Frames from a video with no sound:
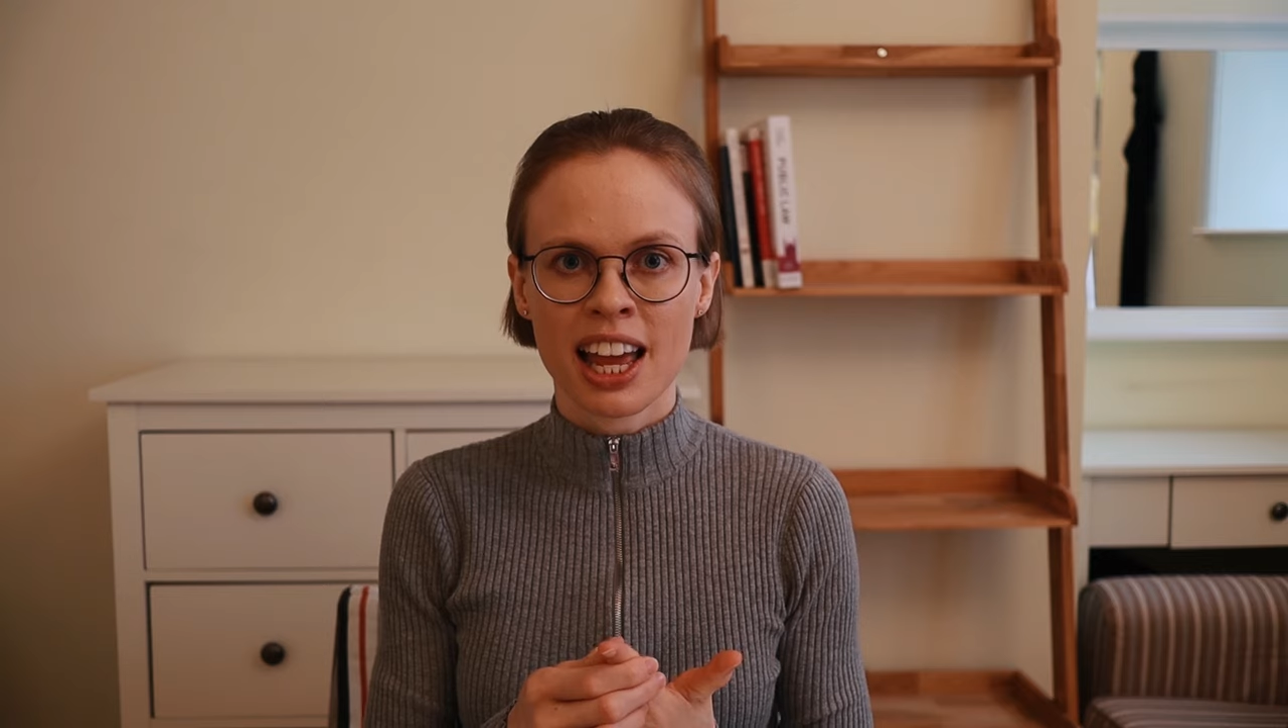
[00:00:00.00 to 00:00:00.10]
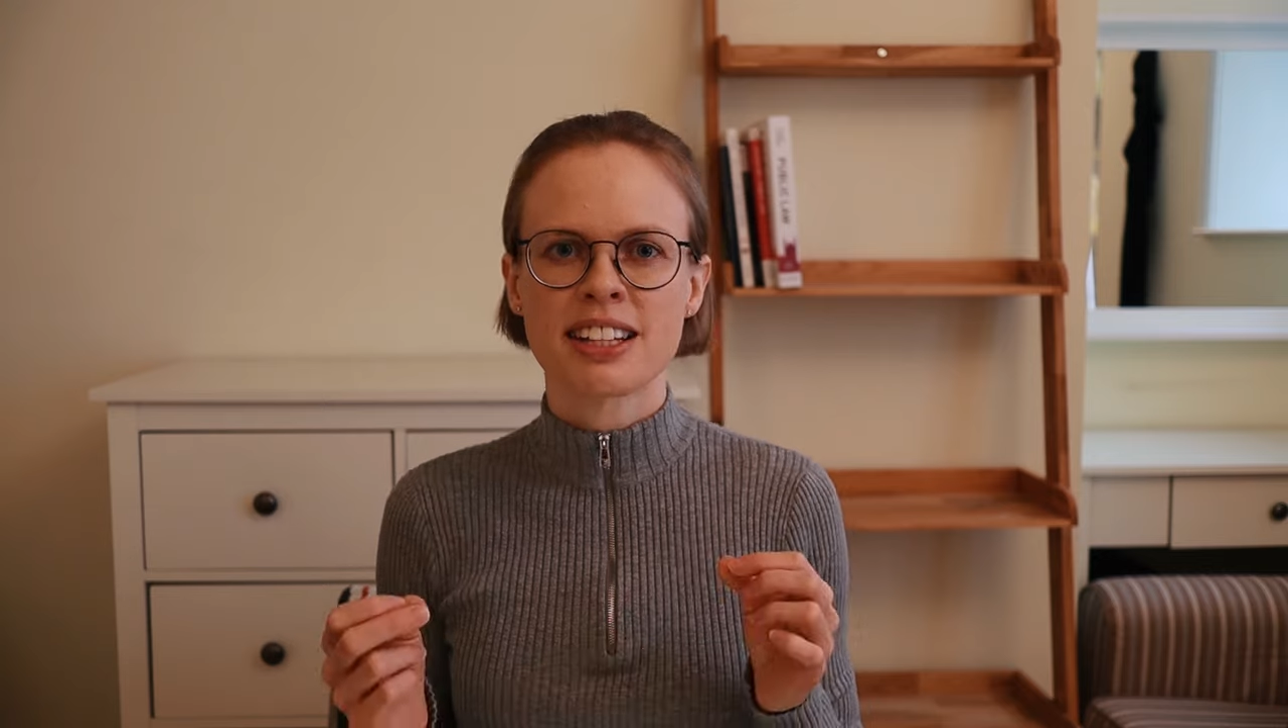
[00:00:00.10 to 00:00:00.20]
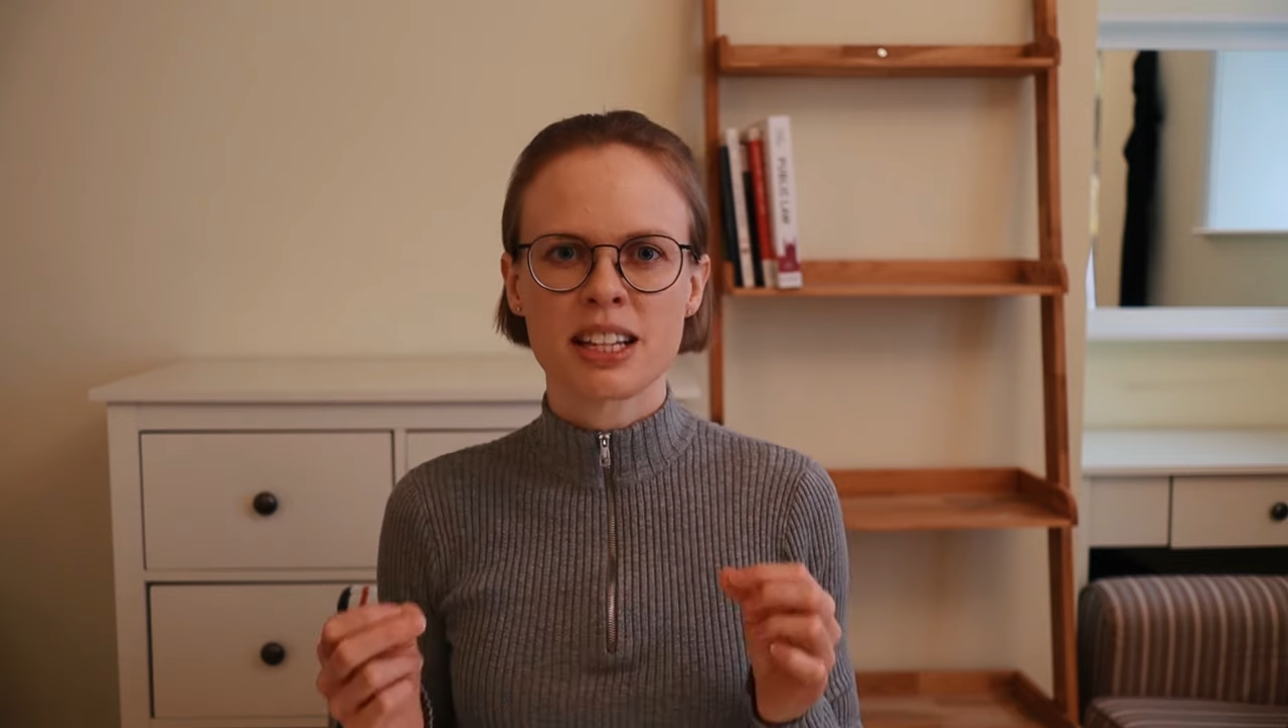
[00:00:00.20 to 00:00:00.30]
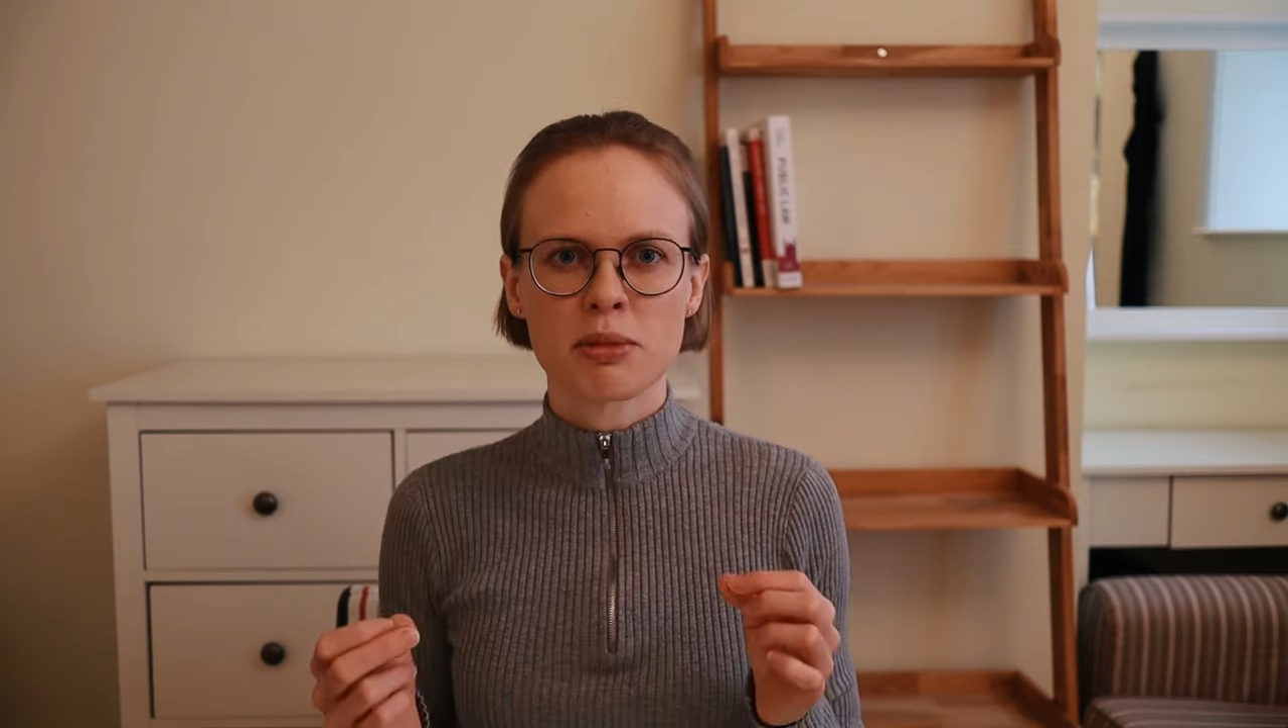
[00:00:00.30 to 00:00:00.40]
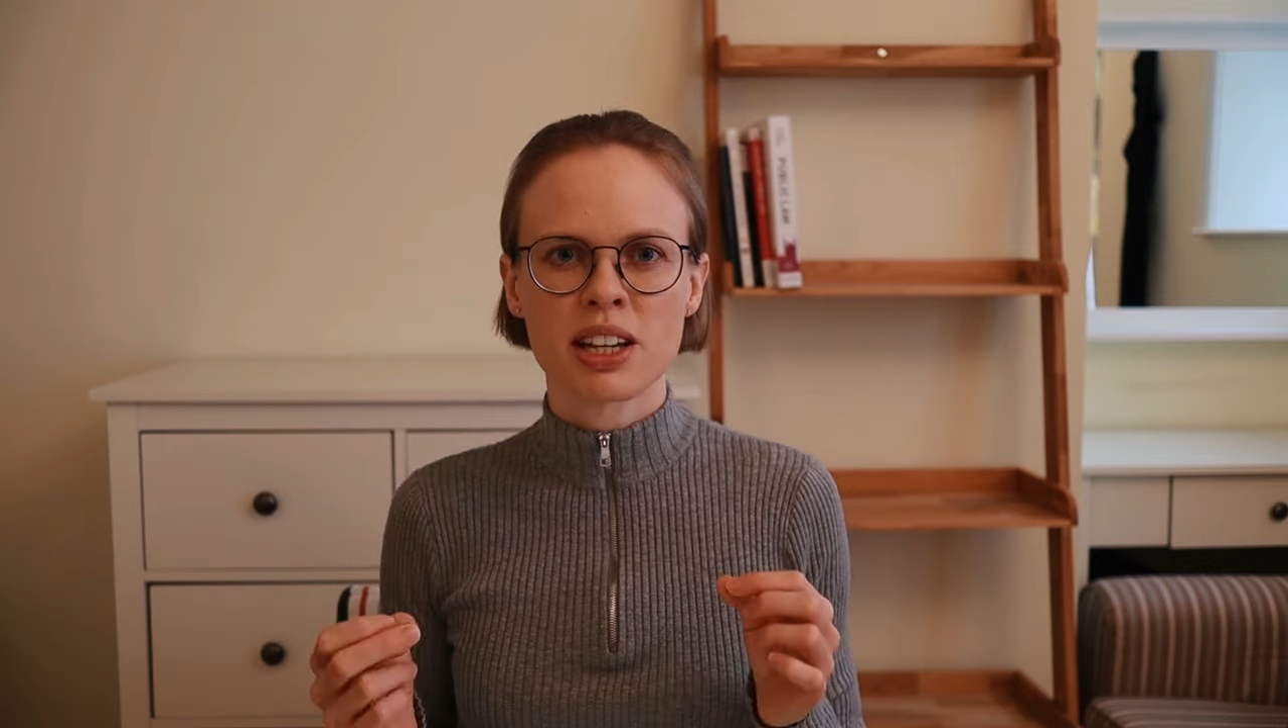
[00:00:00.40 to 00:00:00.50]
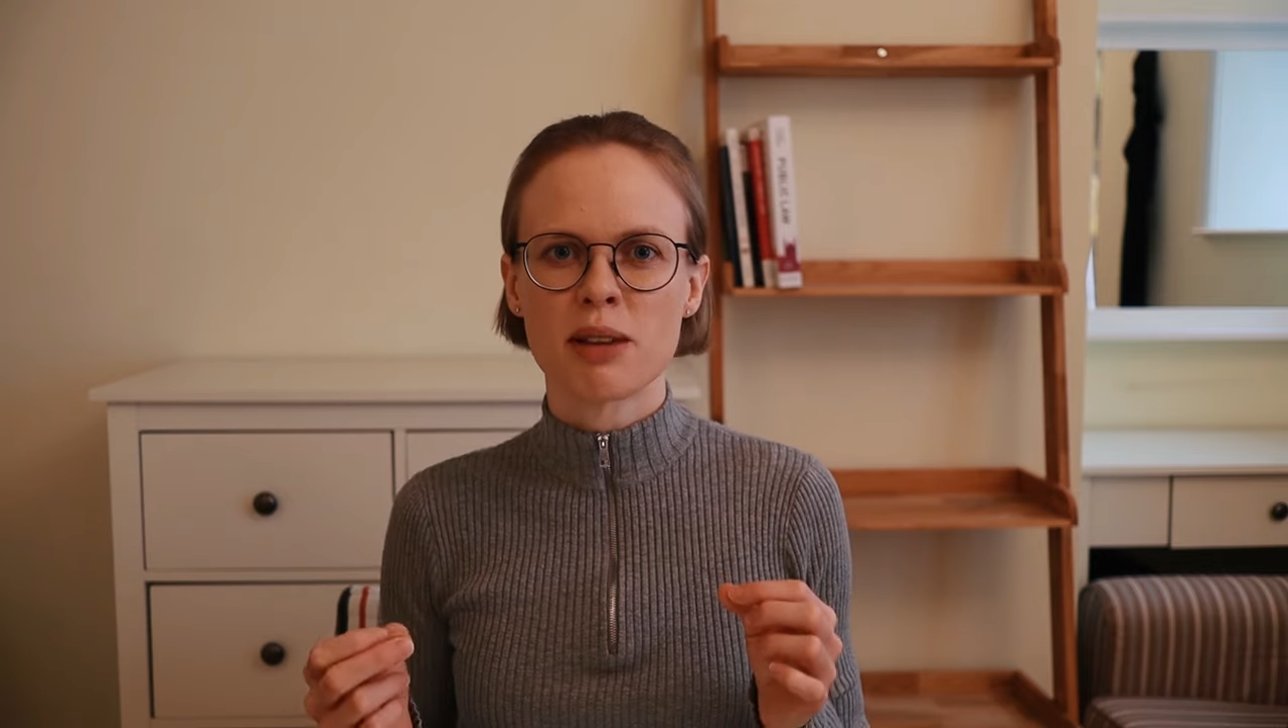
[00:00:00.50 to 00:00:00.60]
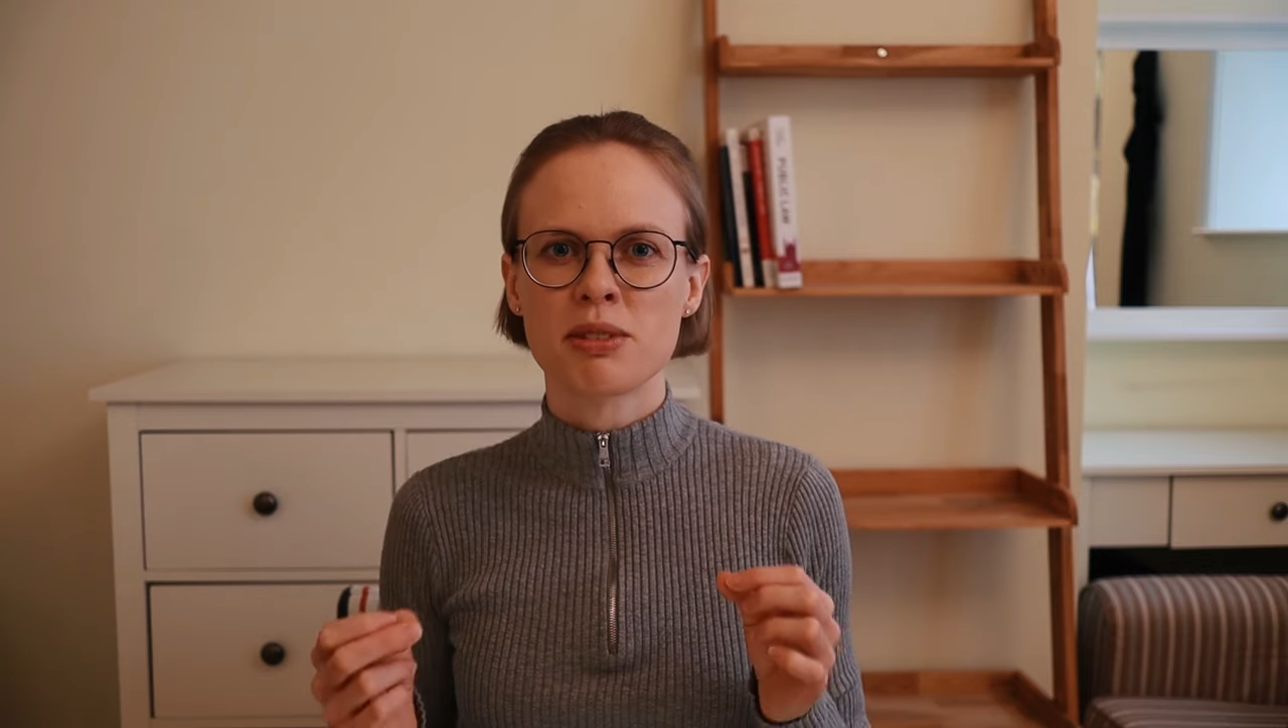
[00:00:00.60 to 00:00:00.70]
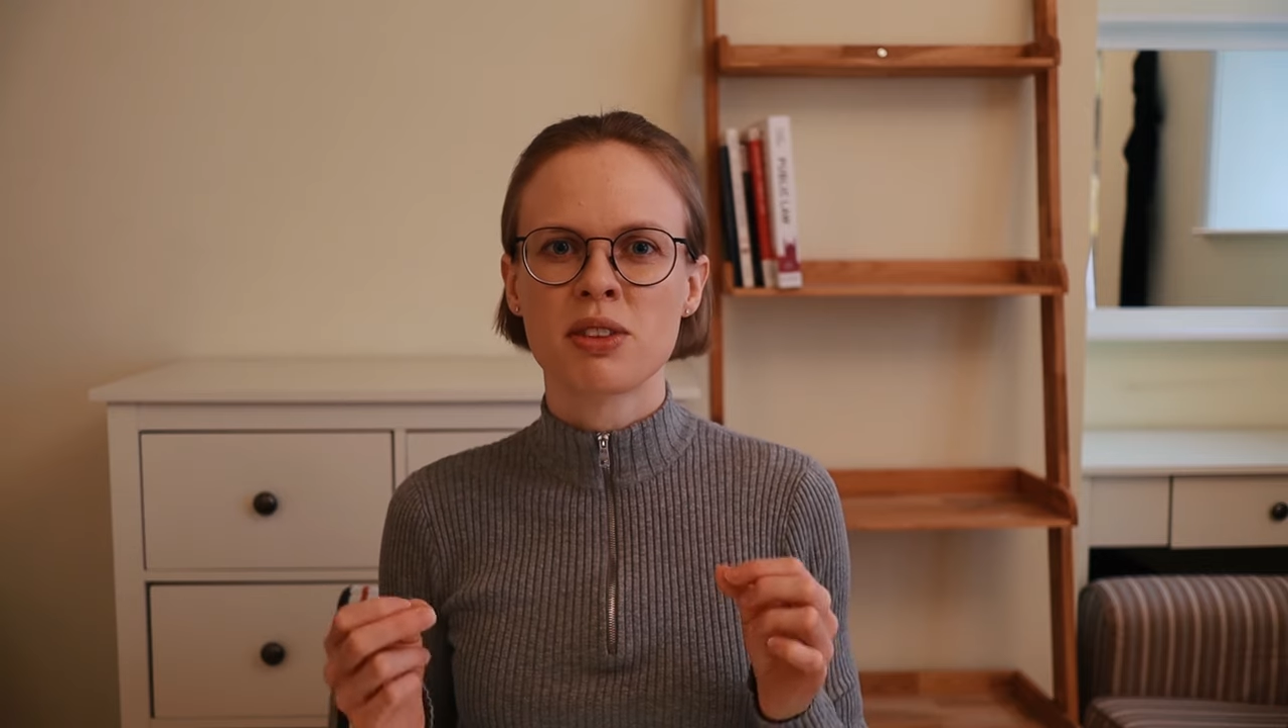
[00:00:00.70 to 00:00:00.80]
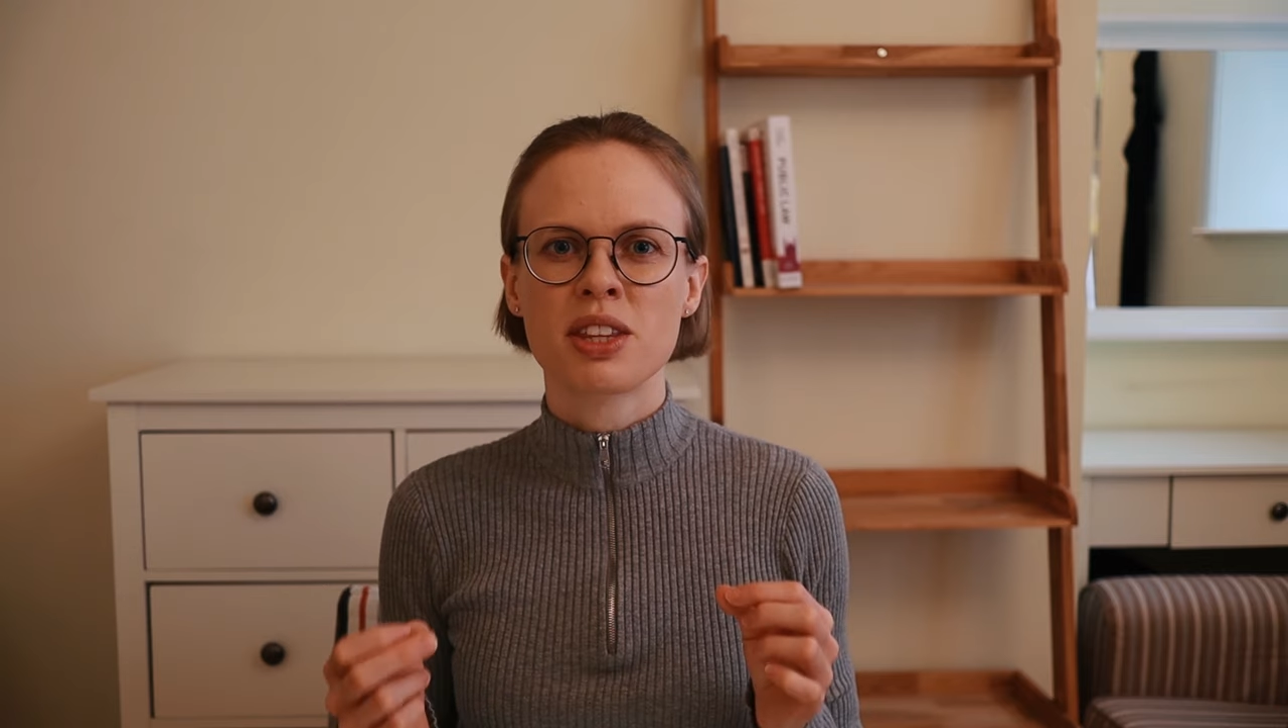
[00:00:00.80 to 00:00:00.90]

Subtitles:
And sometimes